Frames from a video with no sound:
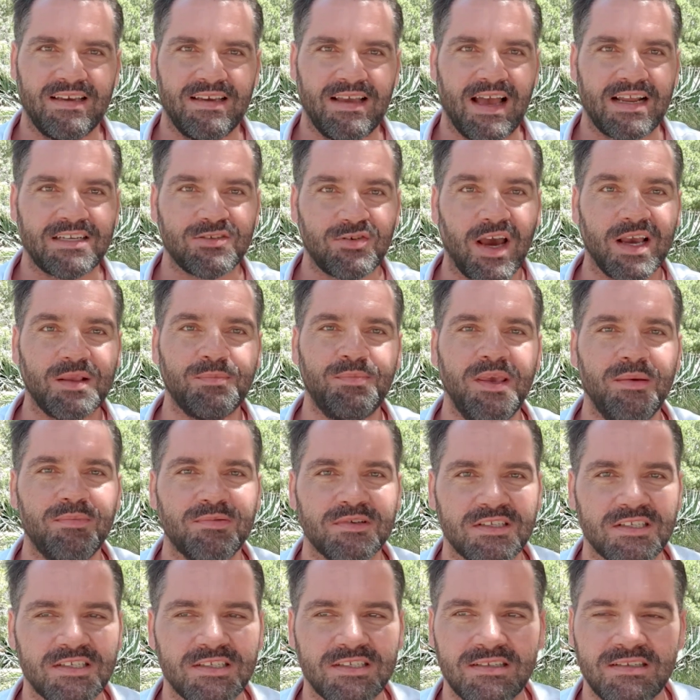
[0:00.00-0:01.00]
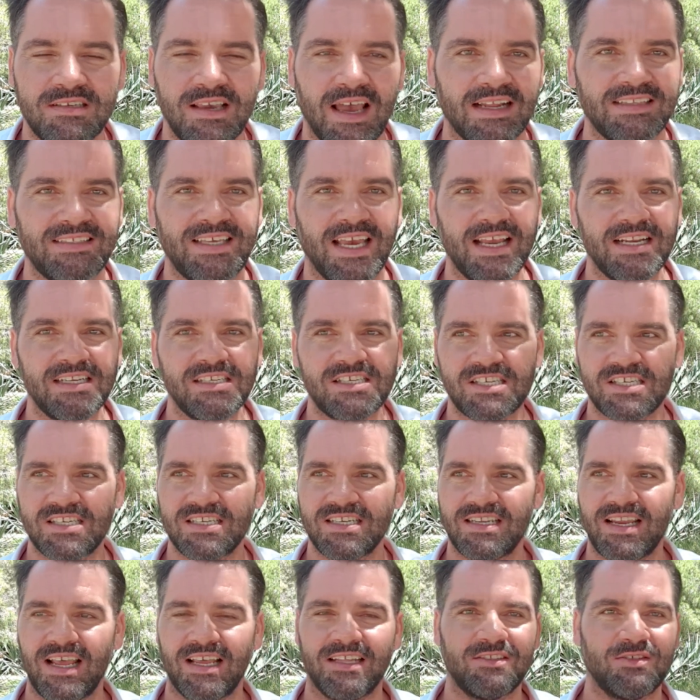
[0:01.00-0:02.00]
attract people's
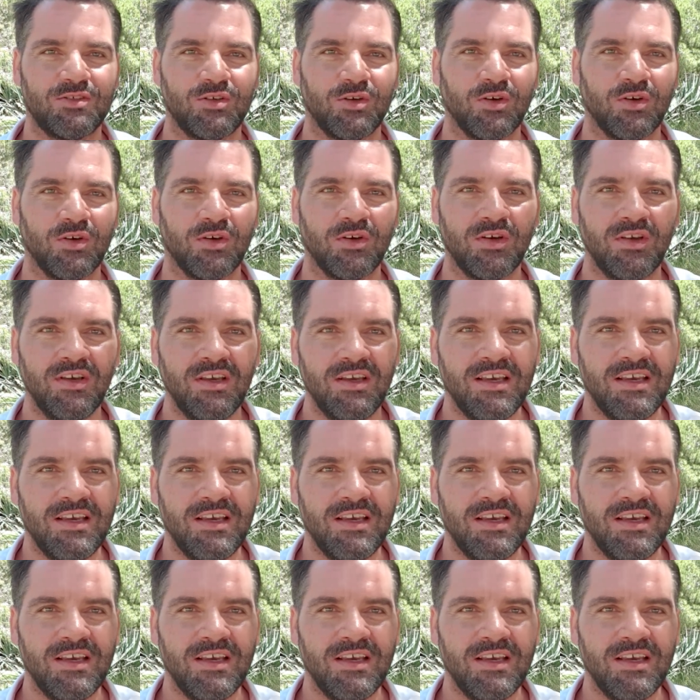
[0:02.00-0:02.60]
attention and to